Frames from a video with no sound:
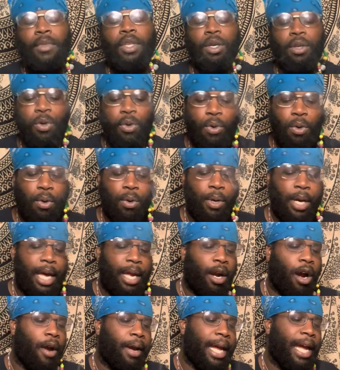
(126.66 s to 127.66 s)
Cool. And
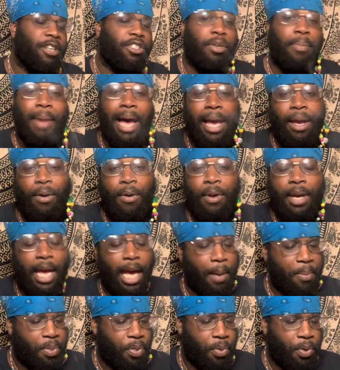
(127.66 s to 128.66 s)
Archangel Michael
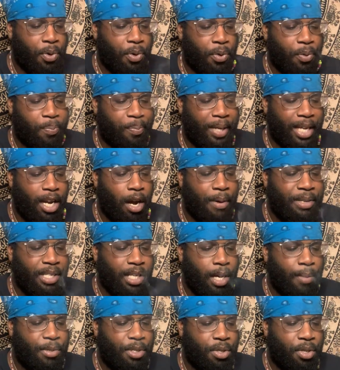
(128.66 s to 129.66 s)
came through. He always
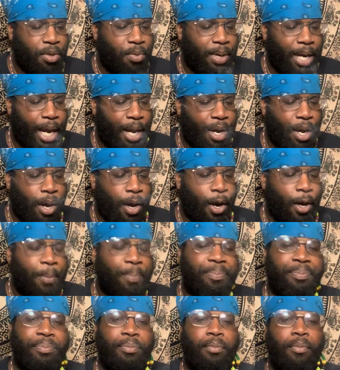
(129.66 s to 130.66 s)
comes through when I
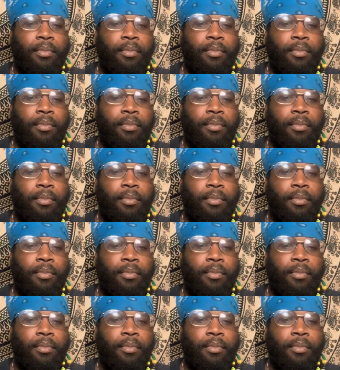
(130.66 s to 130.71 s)
call.